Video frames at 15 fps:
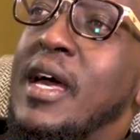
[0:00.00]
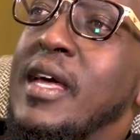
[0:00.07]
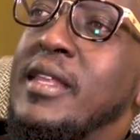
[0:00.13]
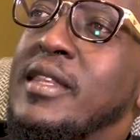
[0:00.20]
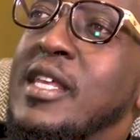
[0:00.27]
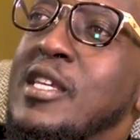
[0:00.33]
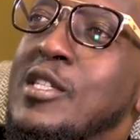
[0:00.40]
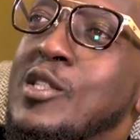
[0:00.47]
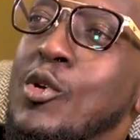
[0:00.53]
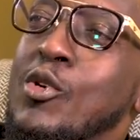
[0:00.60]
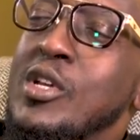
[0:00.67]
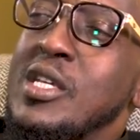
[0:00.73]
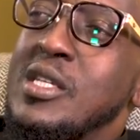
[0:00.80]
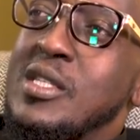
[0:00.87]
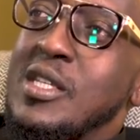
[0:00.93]
The
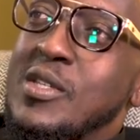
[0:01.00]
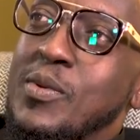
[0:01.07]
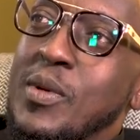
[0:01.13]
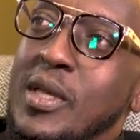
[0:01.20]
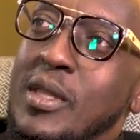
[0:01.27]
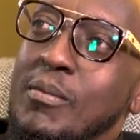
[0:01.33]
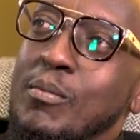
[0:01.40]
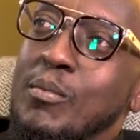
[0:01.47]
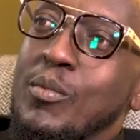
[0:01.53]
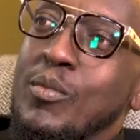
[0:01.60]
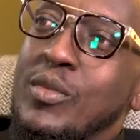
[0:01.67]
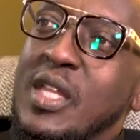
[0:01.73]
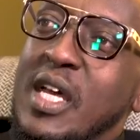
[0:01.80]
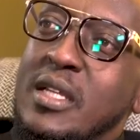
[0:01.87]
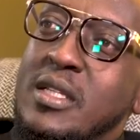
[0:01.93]
story is this way,
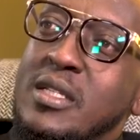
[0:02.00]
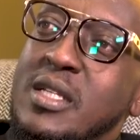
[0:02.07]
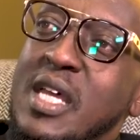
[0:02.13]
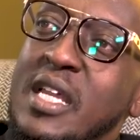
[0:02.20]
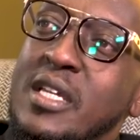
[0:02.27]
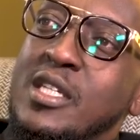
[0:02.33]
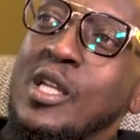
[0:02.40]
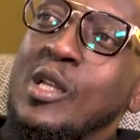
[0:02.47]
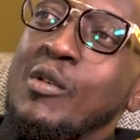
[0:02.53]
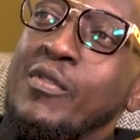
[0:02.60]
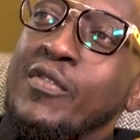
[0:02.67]
that until you